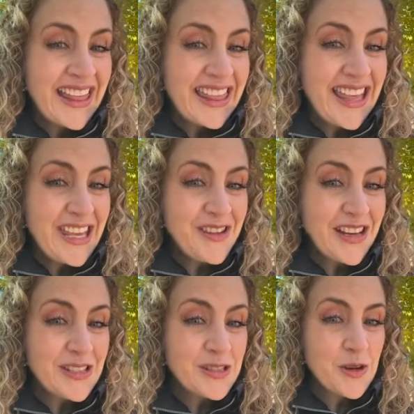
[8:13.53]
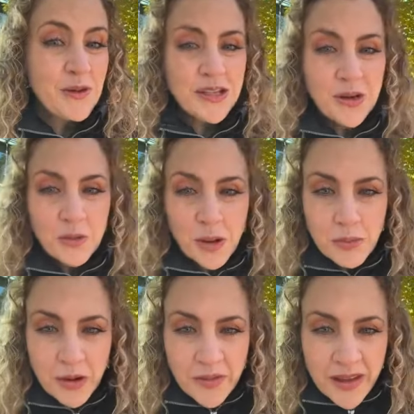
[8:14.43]
thank you guys so much. Oh, one
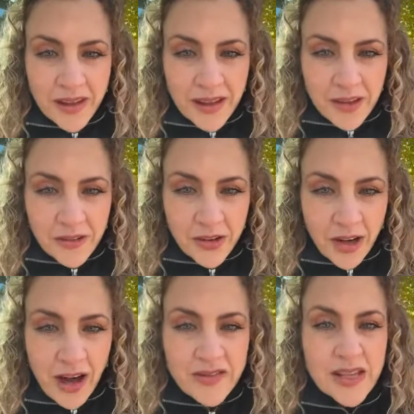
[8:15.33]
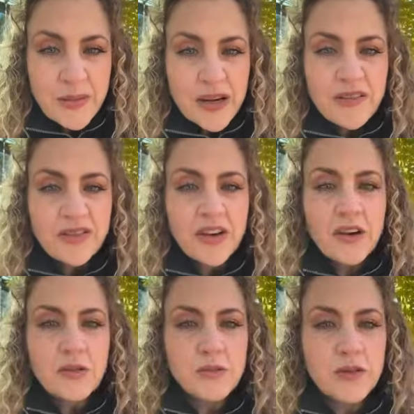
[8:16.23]
more. For cough, Siberian
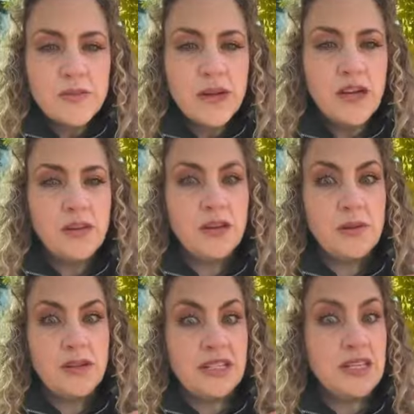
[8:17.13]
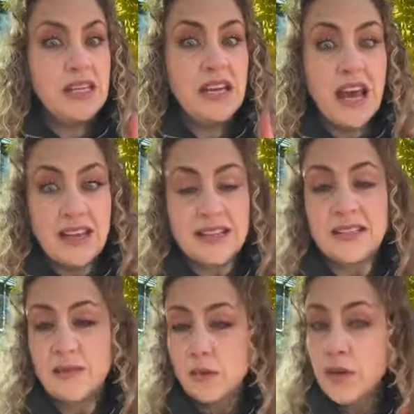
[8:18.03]
fir, rosemary, eucalyptus.
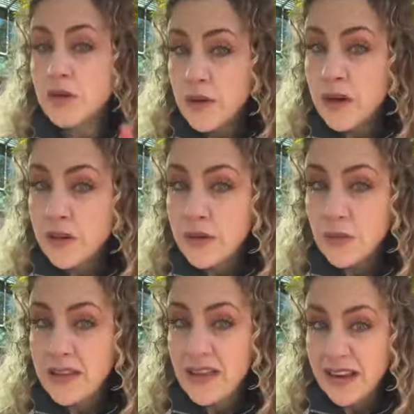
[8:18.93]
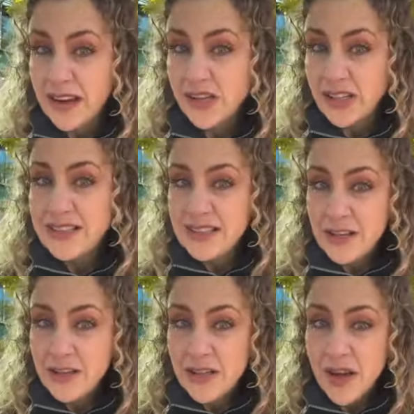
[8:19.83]
Yes, rosemary was one that I actually
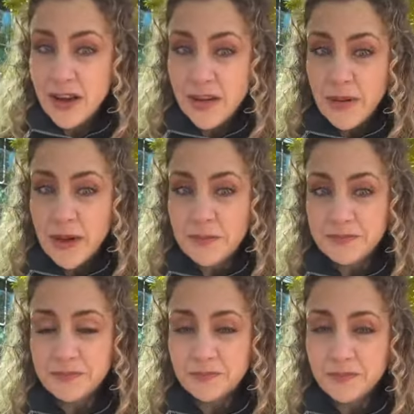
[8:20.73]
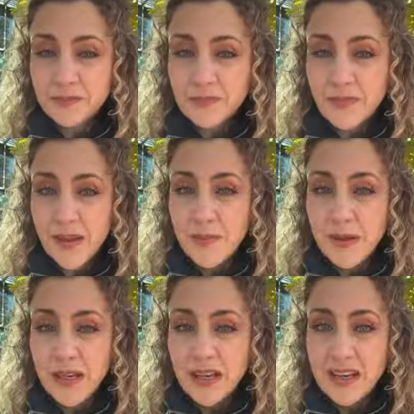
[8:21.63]
considered talking about
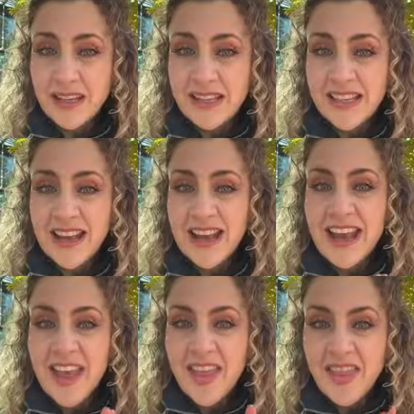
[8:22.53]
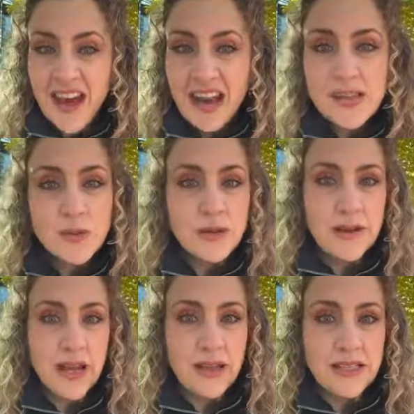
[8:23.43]
because that is one of
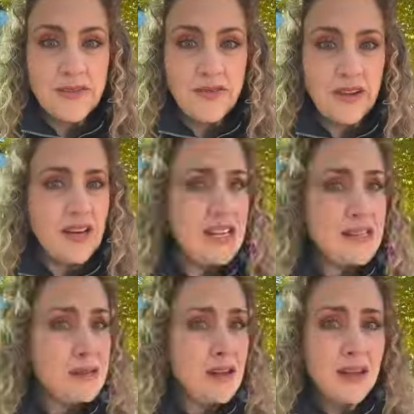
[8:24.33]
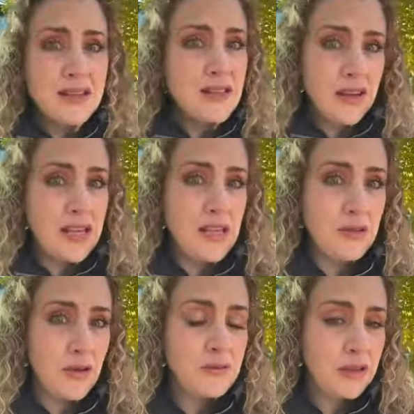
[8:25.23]
my all-time favorite. It's an unsung
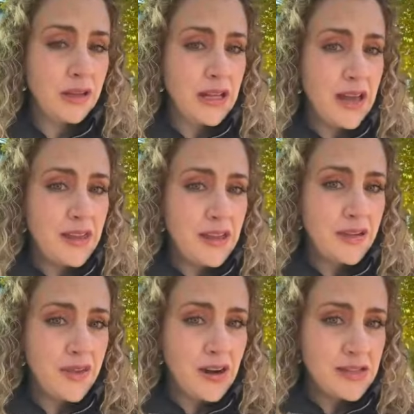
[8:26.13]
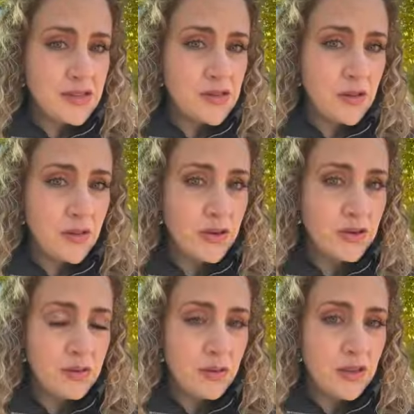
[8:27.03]
hero, really, I think, of our essential oil
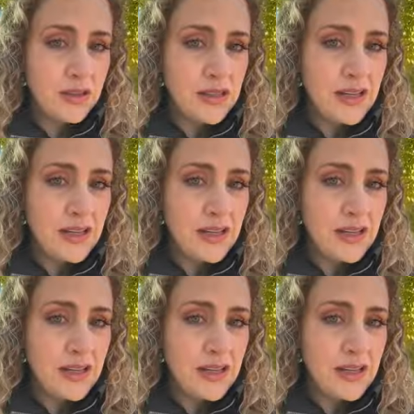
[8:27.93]
world.